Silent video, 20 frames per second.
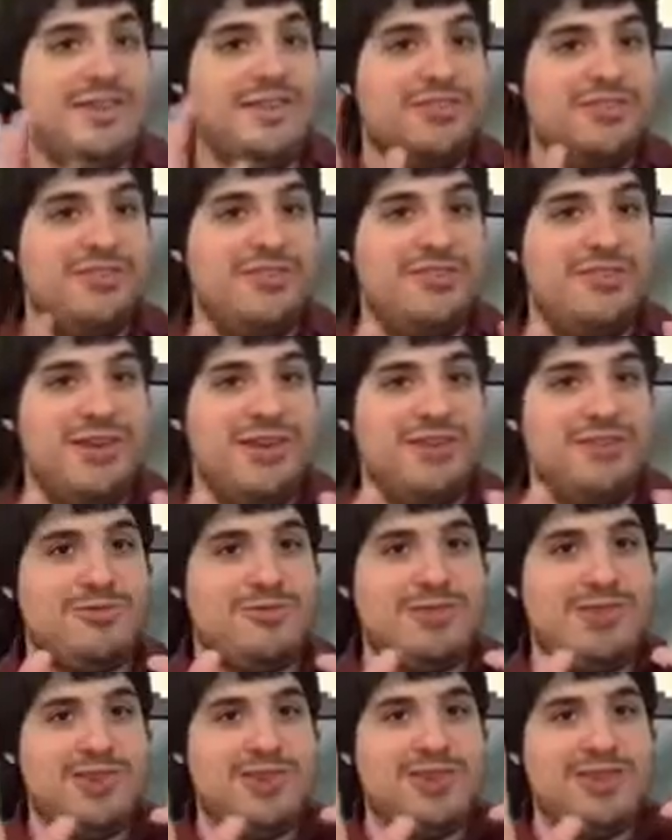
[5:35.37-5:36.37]
The show has a
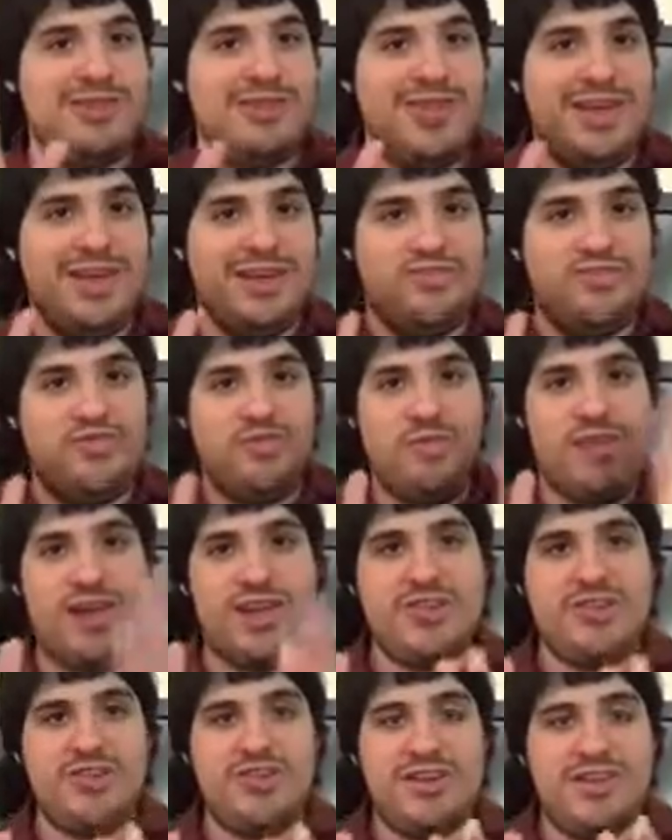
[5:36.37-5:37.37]
really good like
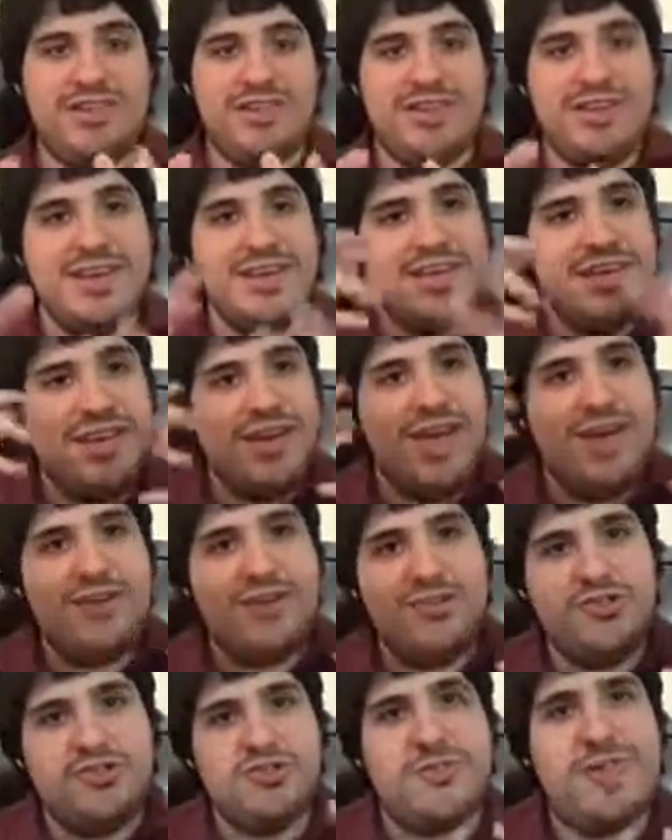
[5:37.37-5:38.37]
direction,
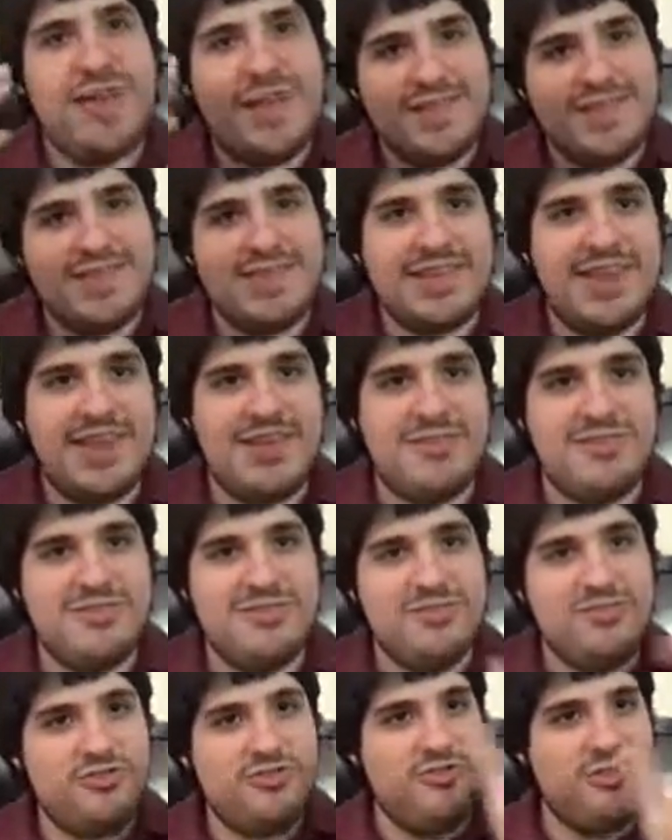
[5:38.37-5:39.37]
how it directs the
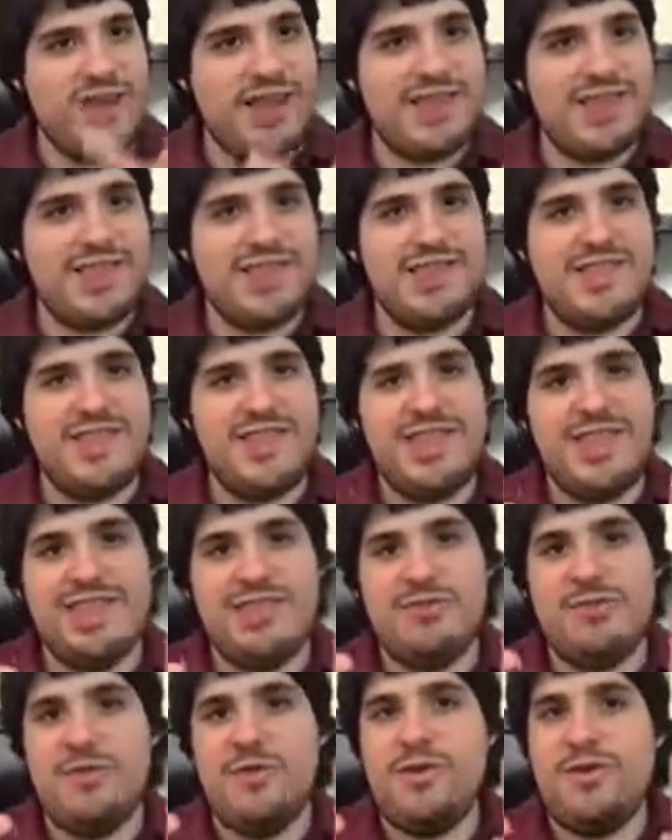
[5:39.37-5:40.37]
characters, directs the scene.
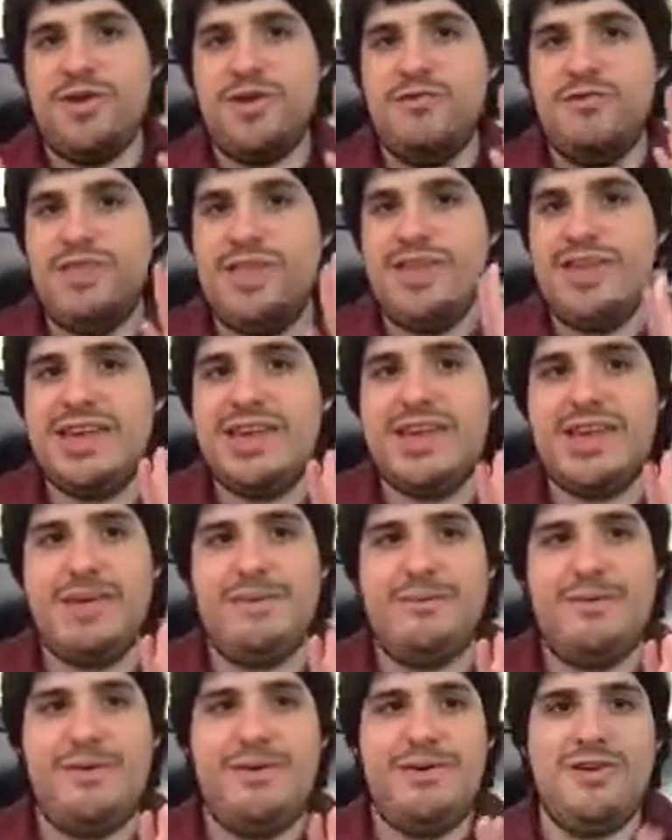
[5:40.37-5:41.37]
It's very unique
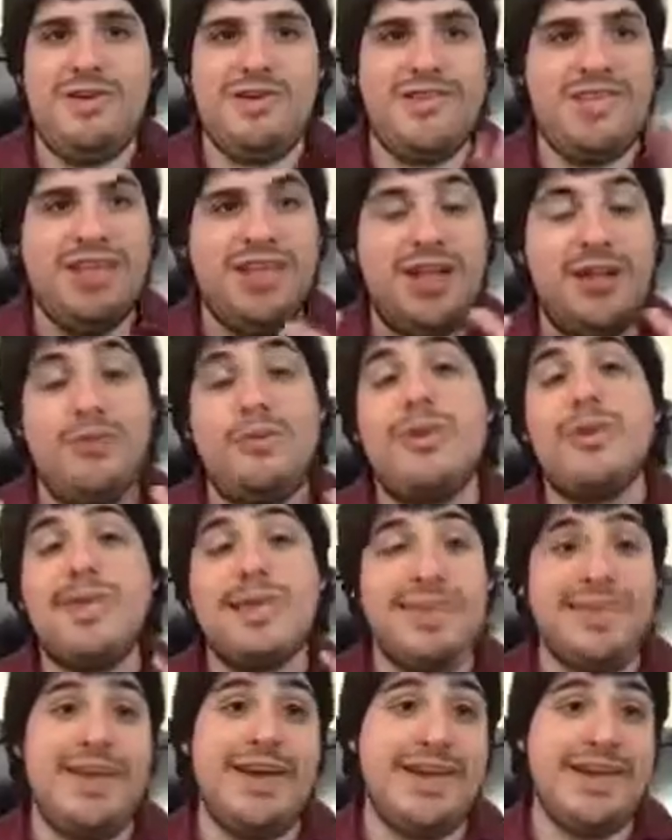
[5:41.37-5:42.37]
in parts, and I
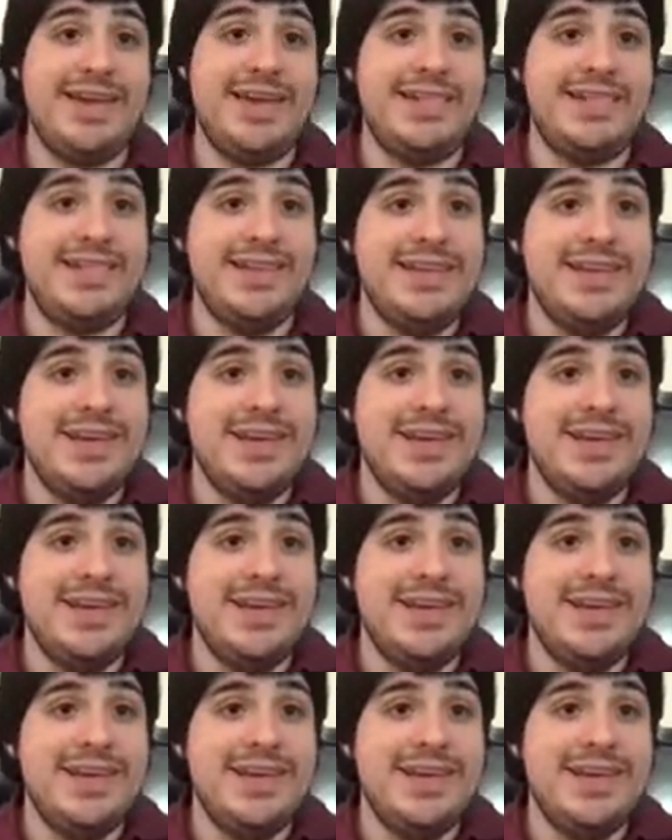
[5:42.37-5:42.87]
really like it.